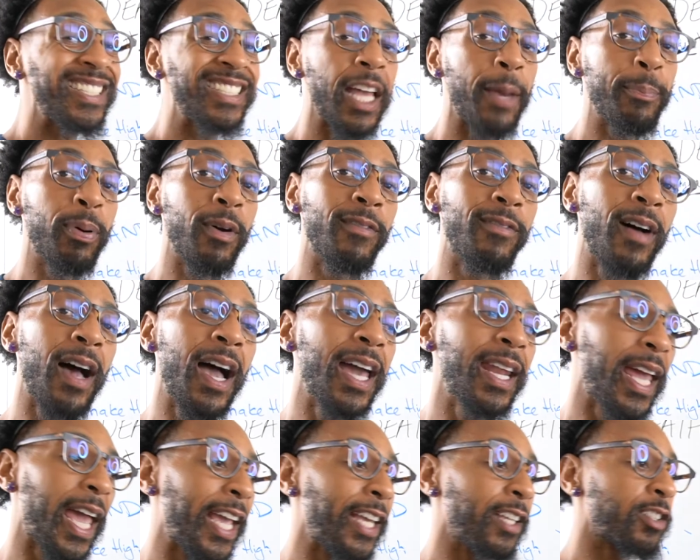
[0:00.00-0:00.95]
that provide
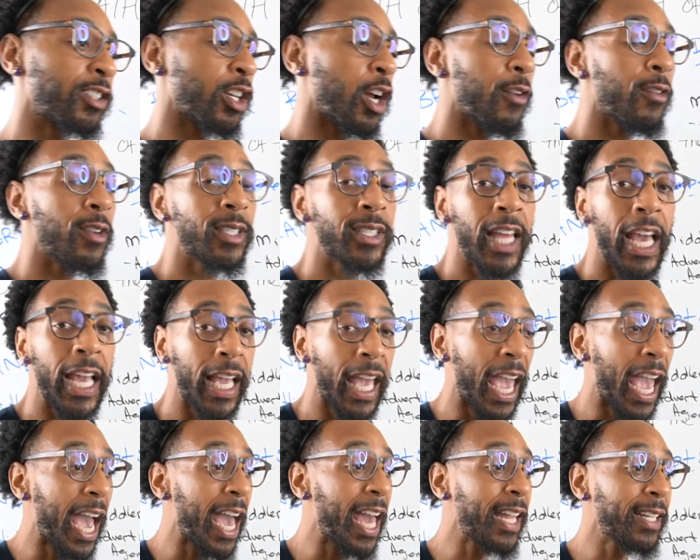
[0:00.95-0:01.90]
a service like
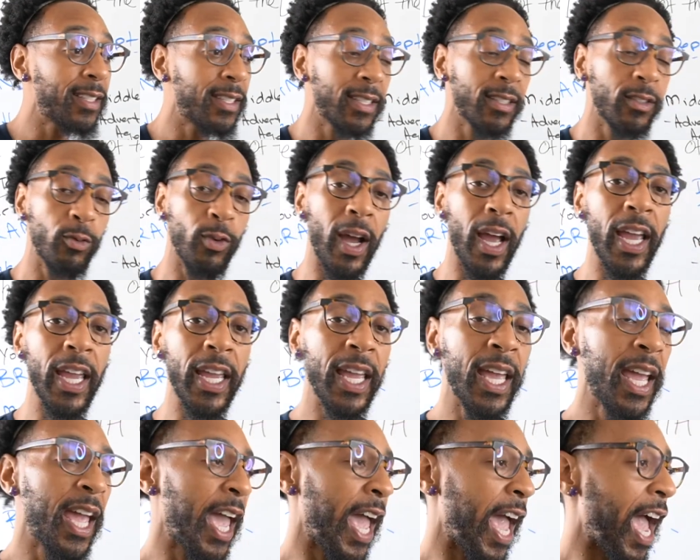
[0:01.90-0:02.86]
ads, right?
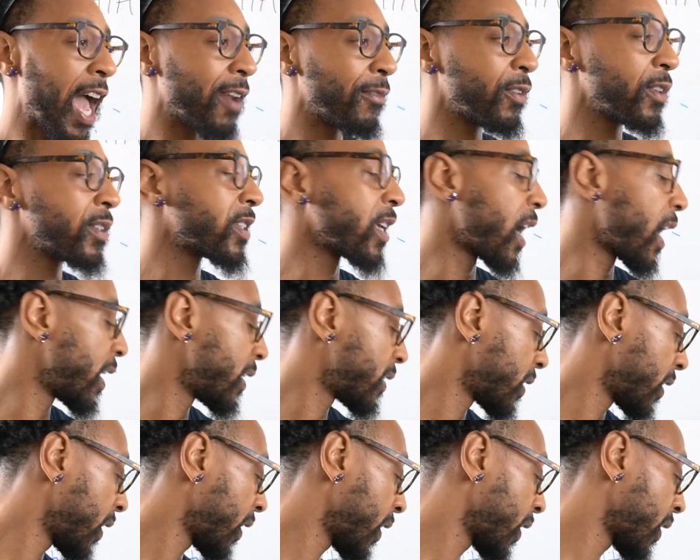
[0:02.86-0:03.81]

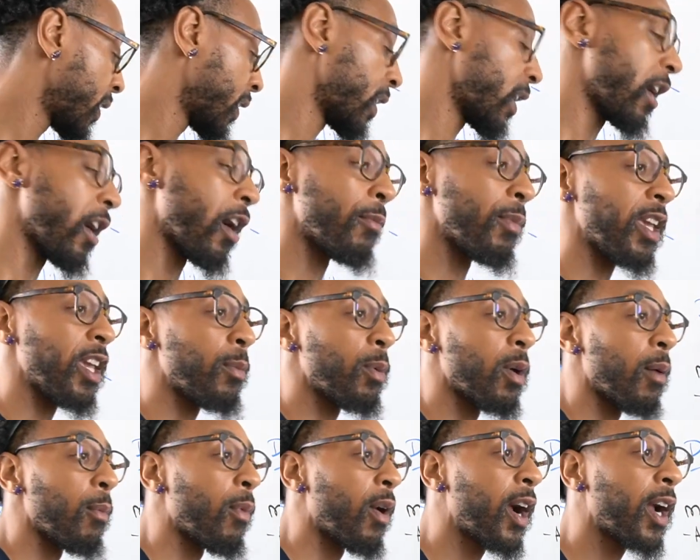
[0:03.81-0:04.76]
Advertising,
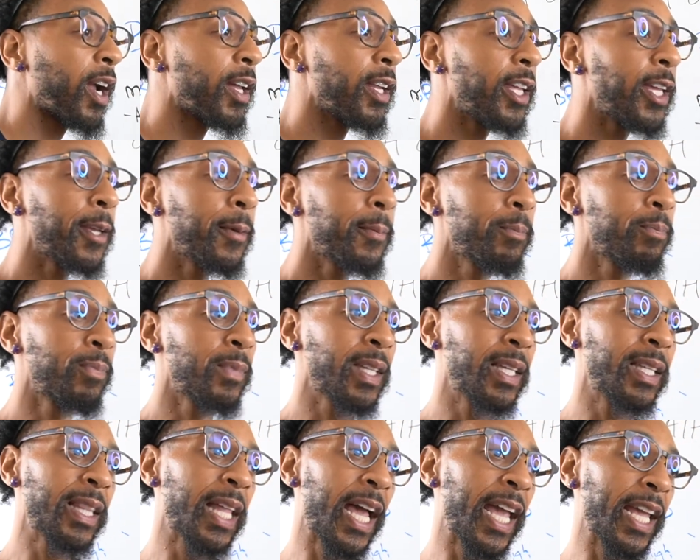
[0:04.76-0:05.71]
email marketing,
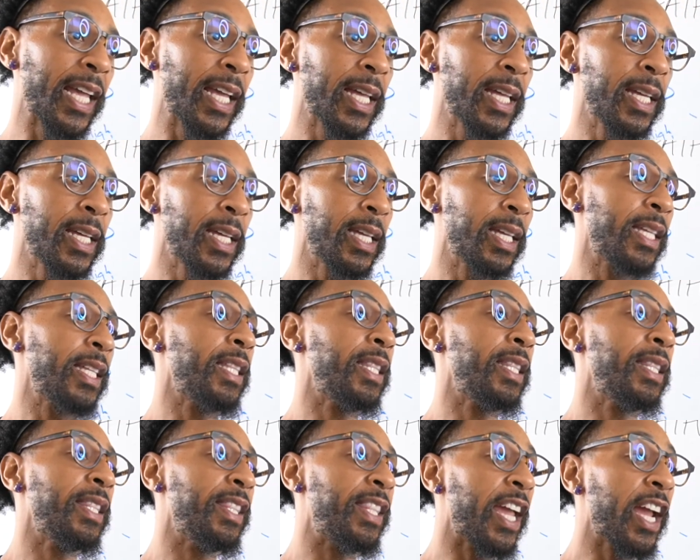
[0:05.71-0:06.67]
like,
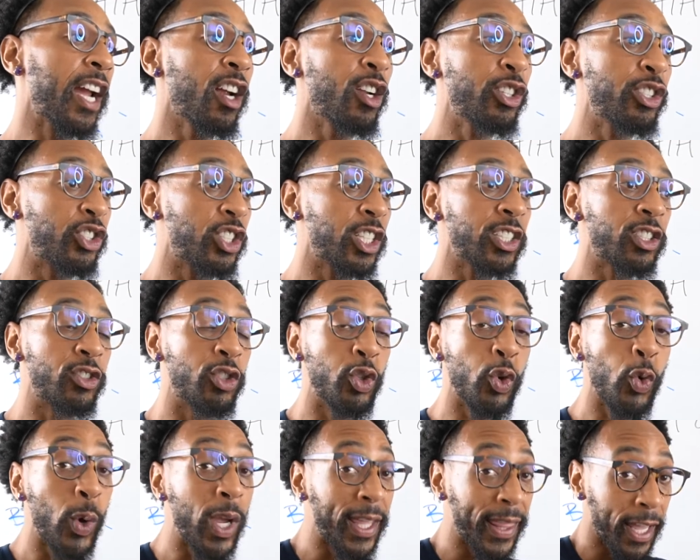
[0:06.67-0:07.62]
they're just
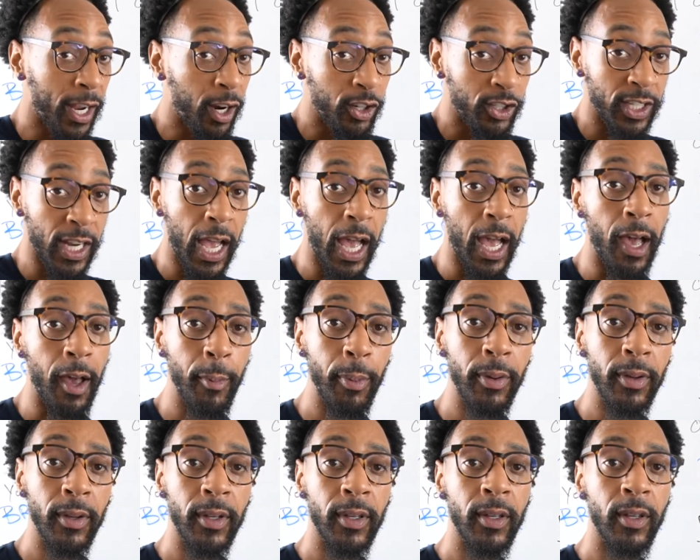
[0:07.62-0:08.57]
doing their job,
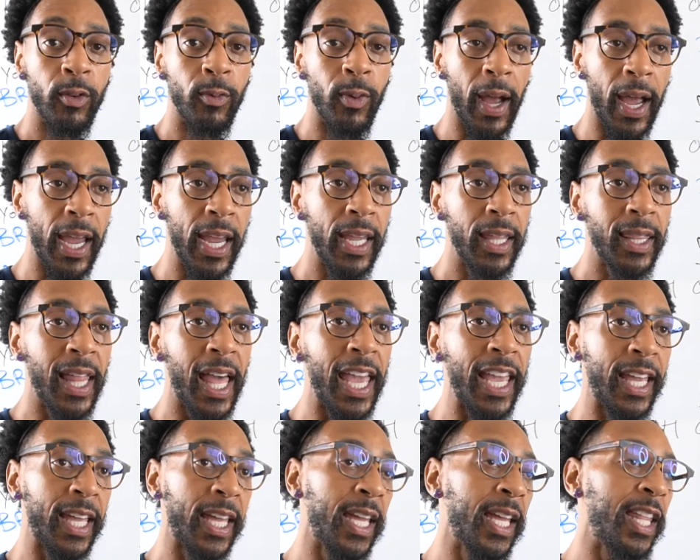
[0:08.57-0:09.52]
right?
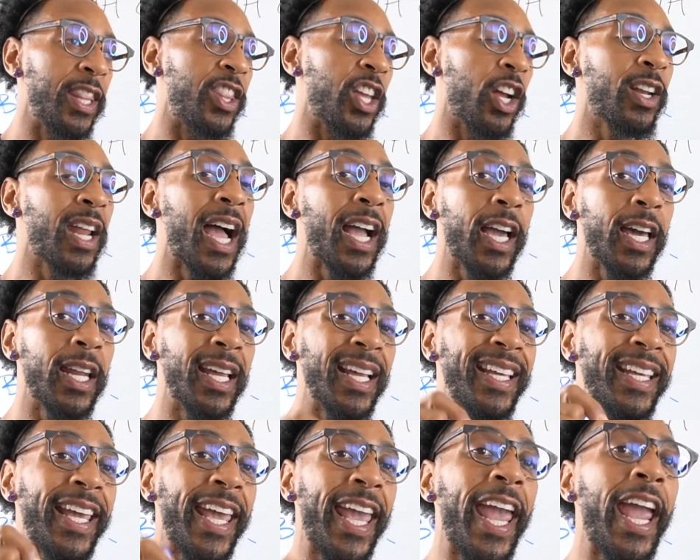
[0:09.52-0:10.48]
Like, they're not going to
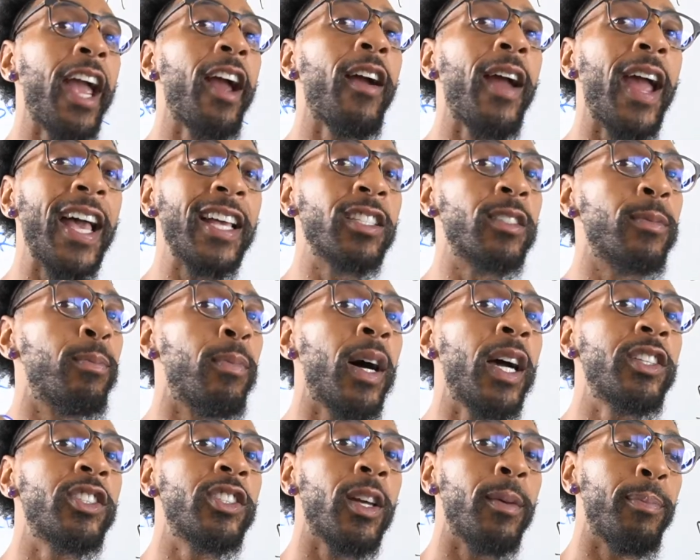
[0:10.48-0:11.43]
care as
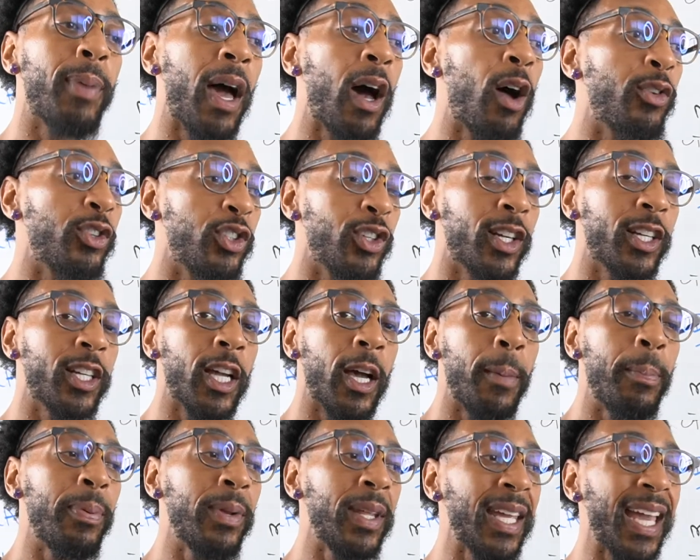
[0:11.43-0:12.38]
much about your
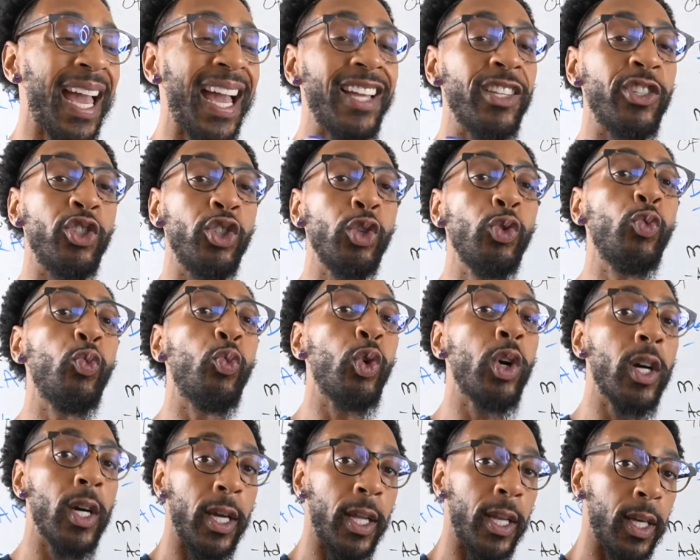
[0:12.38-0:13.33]
company as you
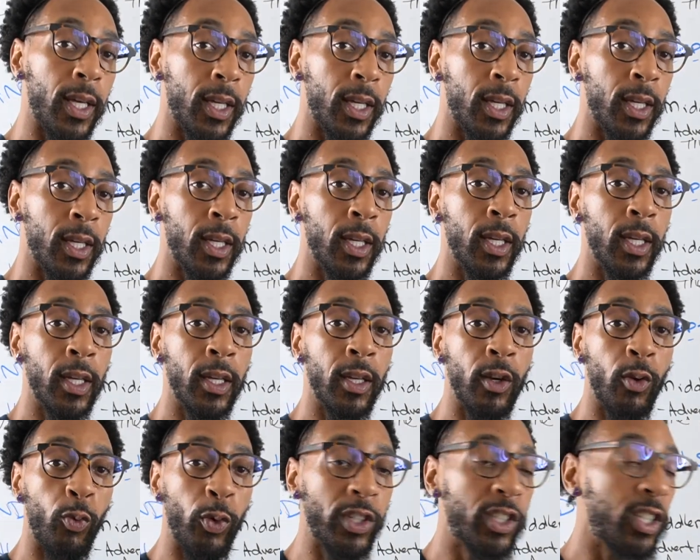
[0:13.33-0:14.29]
would,
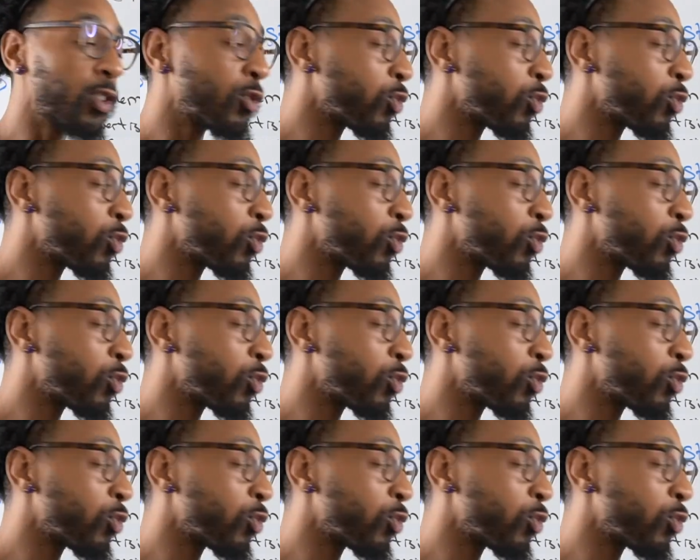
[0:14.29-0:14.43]
which is